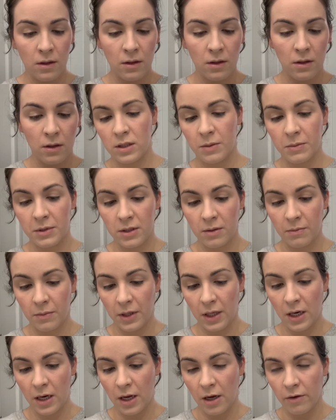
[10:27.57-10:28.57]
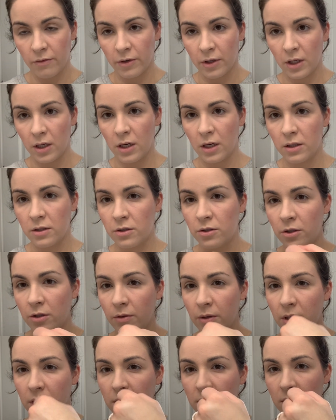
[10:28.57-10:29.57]
Seems to blend out really nice too. It
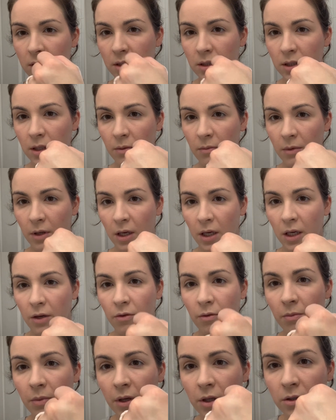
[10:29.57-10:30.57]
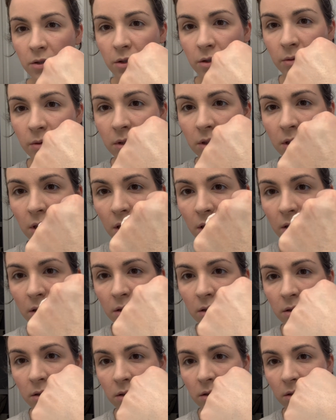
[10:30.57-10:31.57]
doesn't seem like it would be too
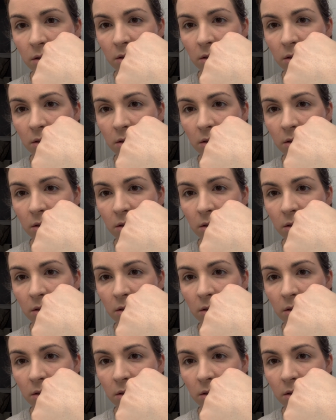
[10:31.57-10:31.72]
intense.